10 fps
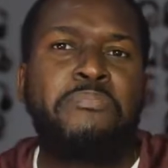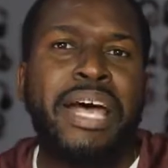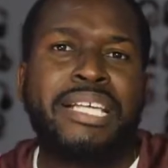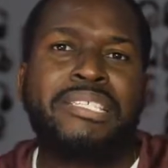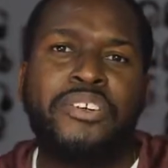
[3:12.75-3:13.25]

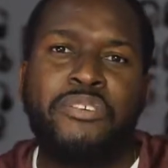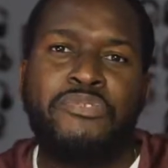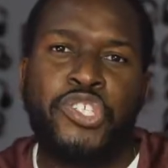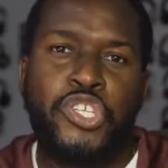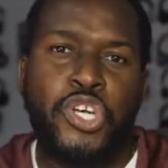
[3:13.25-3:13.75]
master
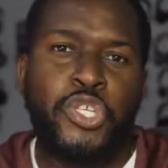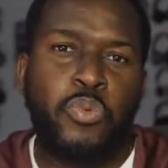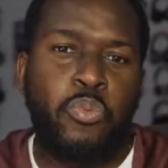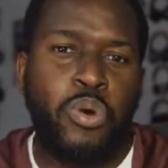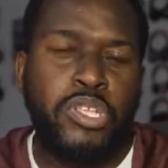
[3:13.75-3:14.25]
of just
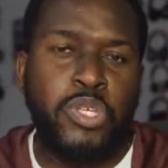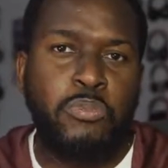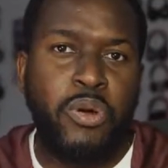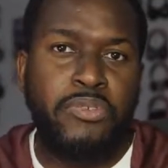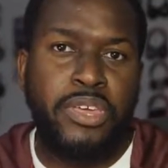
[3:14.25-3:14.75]
one
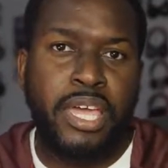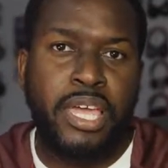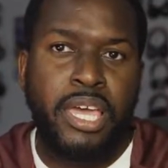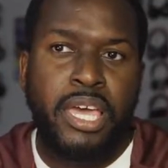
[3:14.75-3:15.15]
small thing.